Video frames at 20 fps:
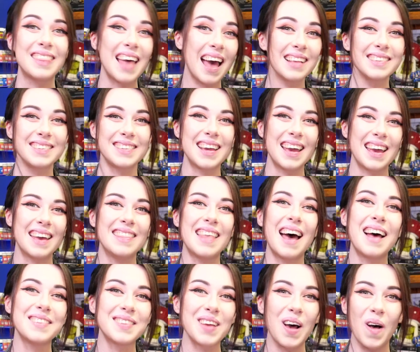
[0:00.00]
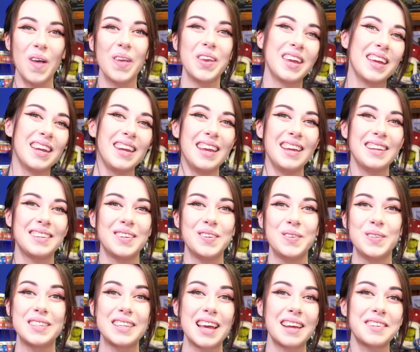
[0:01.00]
that's it. That's all you need to
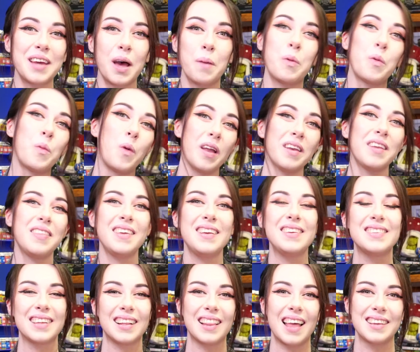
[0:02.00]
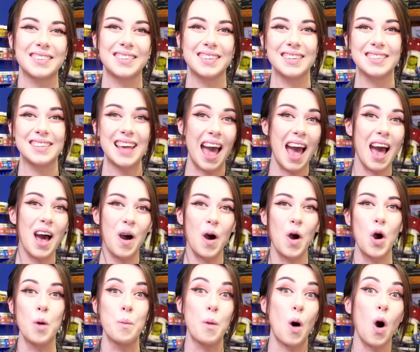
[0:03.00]
set up one of these classes at
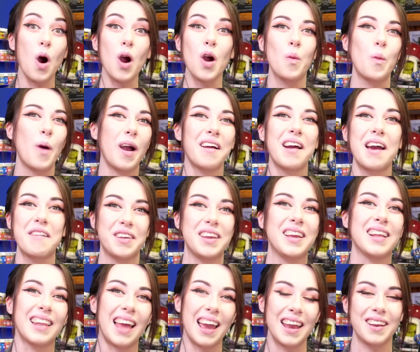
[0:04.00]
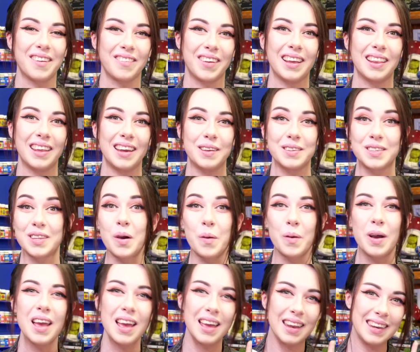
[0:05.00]
home or wherever you like, really. So
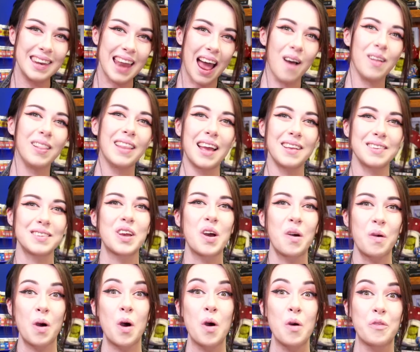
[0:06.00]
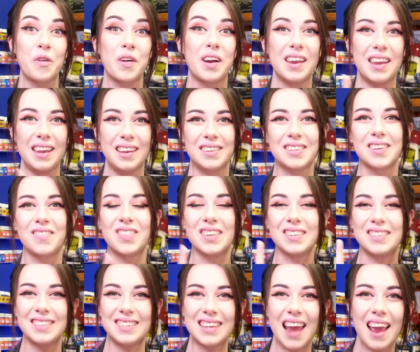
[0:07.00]
now let's go over each of the
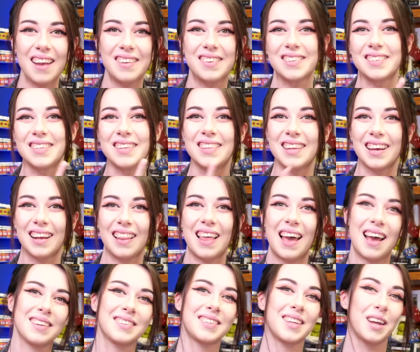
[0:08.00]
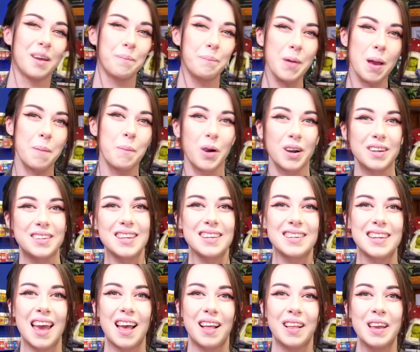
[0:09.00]
stages in the class in a bit more
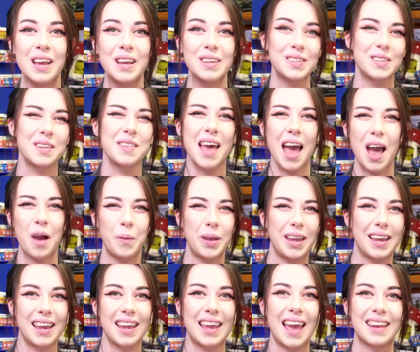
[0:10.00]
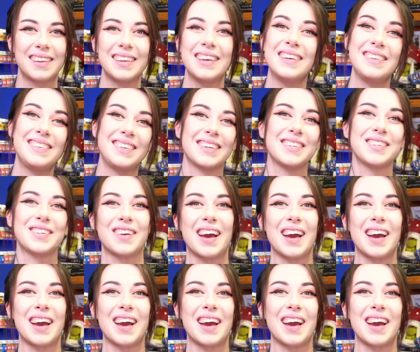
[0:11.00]
detail so that we can get it just